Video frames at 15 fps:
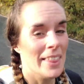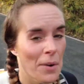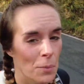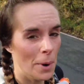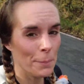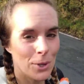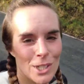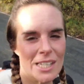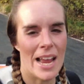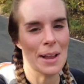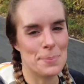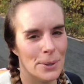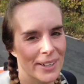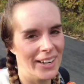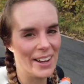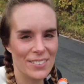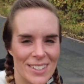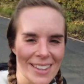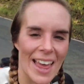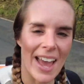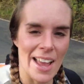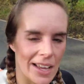Then one more checkpoint
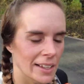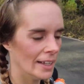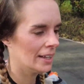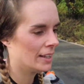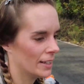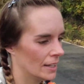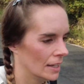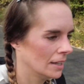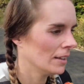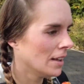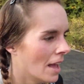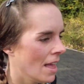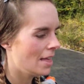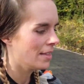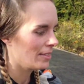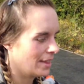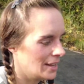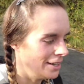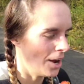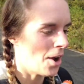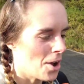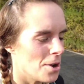after that. And
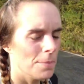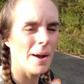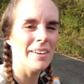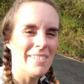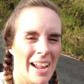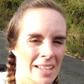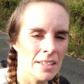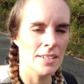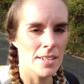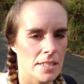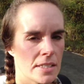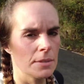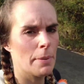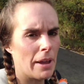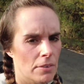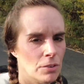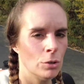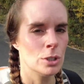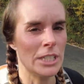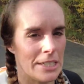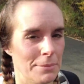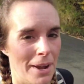then home. I reckon it's about
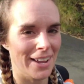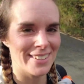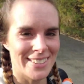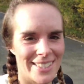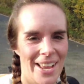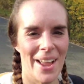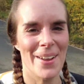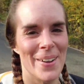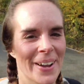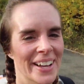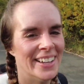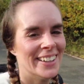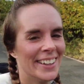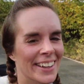14 miles to go.